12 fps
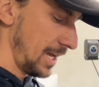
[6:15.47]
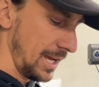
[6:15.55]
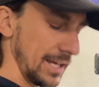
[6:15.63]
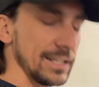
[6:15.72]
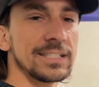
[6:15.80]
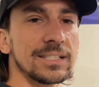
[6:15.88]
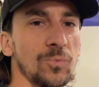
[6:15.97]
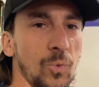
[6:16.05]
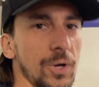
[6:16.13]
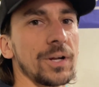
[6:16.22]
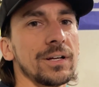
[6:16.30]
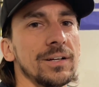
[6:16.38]
It doesn't
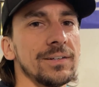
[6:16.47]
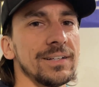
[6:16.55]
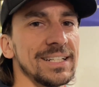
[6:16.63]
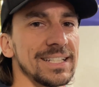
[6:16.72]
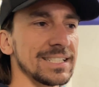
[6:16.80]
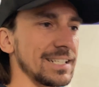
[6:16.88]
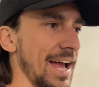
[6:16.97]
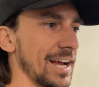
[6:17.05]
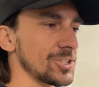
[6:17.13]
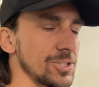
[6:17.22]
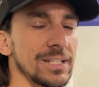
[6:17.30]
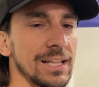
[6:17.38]
work. It doesn't
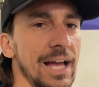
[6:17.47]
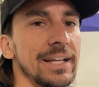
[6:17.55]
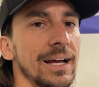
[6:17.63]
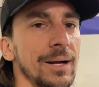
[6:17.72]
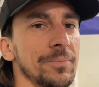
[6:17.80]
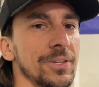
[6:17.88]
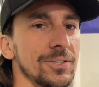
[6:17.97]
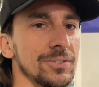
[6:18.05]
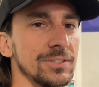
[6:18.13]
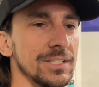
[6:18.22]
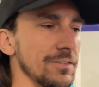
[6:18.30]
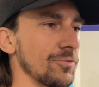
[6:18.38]
actually line up. They're
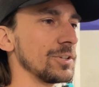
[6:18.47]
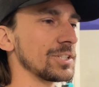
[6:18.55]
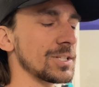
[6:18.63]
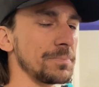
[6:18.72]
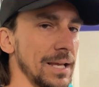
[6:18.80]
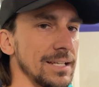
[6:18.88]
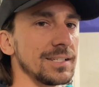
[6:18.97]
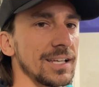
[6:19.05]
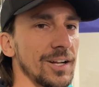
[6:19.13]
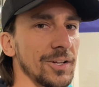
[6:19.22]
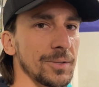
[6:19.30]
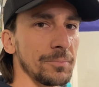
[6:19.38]
different
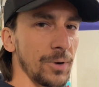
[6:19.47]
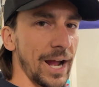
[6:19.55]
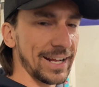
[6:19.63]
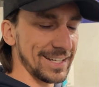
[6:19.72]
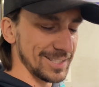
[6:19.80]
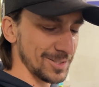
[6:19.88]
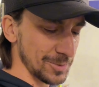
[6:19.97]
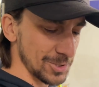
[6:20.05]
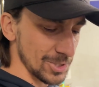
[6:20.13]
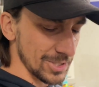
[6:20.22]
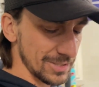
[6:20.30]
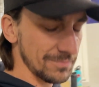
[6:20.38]
spacing on the brackets,
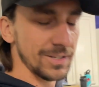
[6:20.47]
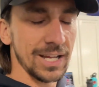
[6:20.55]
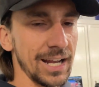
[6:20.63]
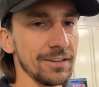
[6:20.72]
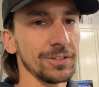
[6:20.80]
which is kind of